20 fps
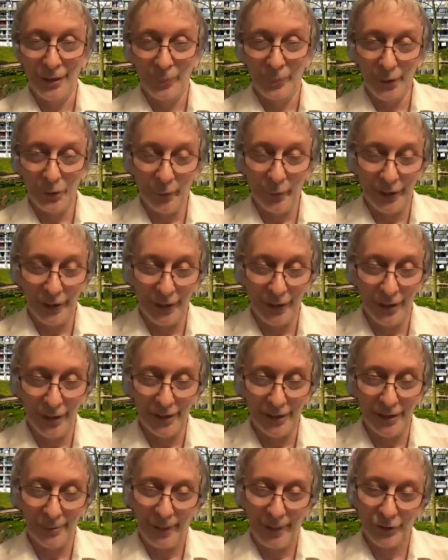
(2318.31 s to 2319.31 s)
which we know
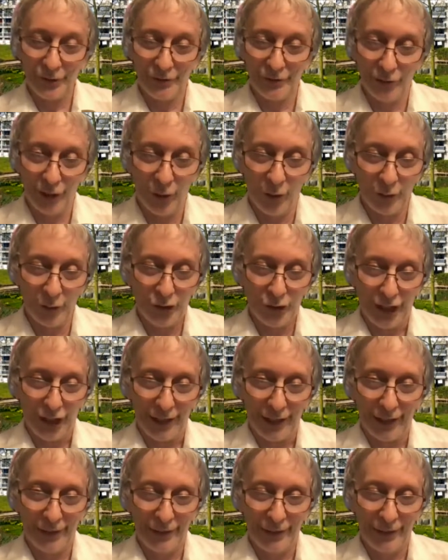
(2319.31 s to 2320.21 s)
as a matter of logic